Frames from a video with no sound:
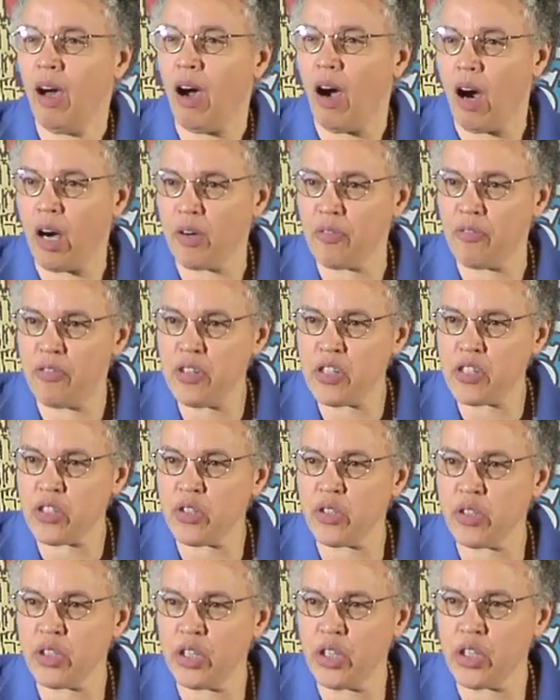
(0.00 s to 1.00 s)
Our
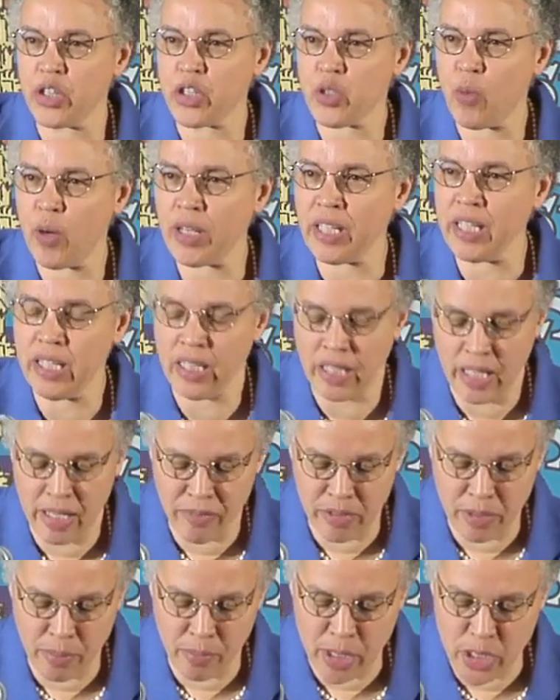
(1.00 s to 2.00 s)
fiscal year
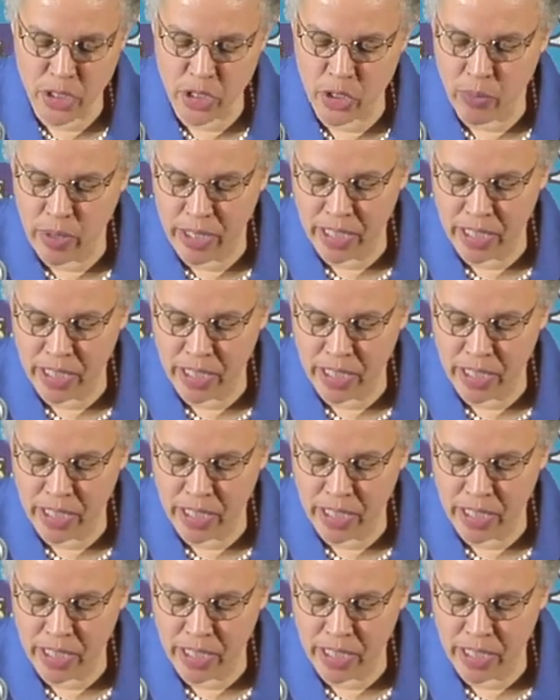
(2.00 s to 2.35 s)
2011 budget